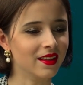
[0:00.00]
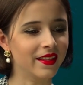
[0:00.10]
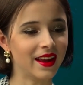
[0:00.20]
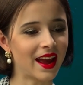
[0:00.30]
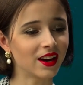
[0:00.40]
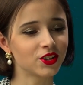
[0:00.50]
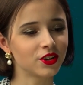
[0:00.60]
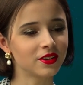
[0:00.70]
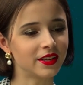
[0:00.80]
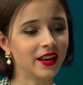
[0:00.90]
The
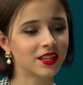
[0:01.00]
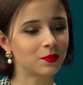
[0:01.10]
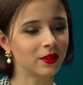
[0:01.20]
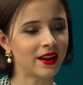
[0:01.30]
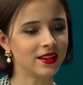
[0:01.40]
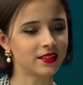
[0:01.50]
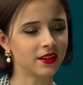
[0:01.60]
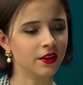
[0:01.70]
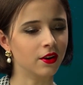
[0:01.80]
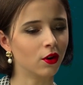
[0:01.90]
action takes place
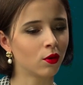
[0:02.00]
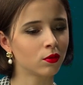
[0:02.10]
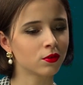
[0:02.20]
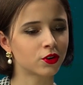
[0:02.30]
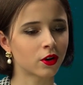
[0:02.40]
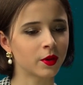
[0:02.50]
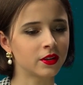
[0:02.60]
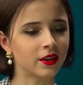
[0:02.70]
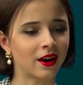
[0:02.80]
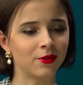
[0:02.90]
in an old German
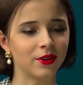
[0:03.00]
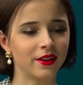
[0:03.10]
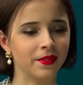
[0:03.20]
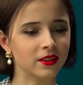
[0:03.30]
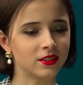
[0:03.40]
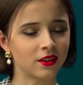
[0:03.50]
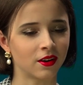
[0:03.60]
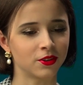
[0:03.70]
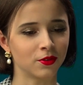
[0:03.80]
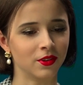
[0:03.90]
town at the
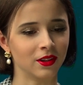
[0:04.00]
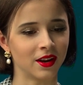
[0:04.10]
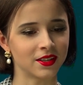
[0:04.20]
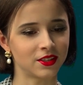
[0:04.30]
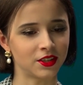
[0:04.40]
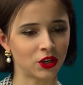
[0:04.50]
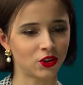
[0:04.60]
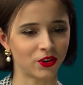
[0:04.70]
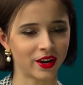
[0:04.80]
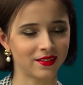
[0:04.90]
start of the last
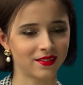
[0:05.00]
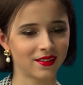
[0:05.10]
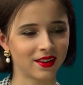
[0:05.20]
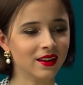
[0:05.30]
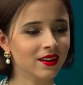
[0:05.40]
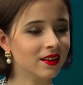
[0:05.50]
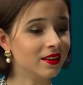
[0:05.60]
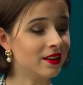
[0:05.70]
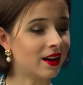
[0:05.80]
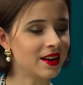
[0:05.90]
century.
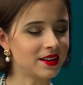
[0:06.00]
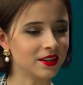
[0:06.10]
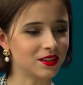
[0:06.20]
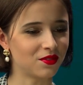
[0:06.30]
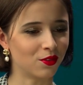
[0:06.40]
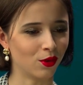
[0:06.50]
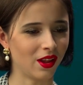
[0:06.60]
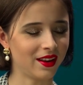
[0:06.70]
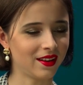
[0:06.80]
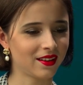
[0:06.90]
Night is
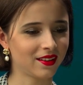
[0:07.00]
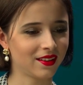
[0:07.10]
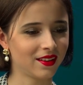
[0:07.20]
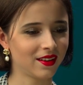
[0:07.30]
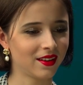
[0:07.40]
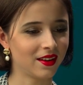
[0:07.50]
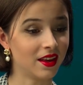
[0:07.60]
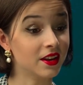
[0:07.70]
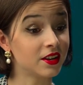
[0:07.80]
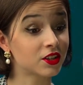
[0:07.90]
falling.
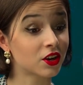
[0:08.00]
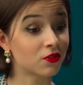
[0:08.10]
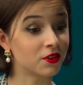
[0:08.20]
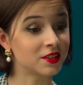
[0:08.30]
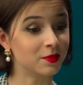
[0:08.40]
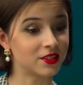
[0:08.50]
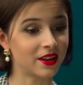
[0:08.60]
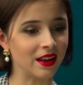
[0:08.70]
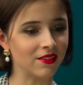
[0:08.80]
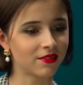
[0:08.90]
It is Christmas
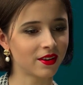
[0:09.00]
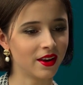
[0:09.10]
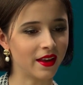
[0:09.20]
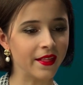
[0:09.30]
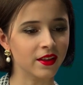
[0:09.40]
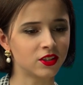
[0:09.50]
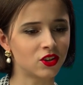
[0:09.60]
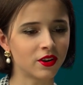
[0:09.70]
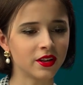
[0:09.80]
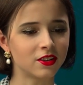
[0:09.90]
Eve, and the
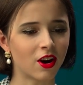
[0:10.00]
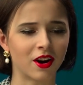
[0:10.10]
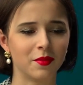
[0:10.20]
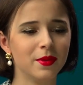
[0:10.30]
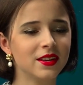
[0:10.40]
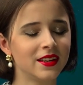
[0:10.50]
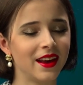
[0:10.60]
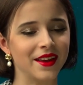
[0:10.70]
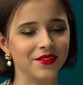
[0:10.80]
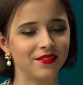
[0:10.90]
streets are busy
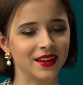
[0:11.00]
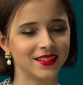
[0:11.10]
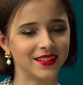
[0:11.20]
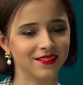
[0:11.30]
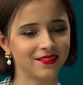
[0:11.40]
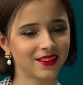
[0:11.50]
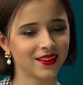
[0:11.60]
and festive.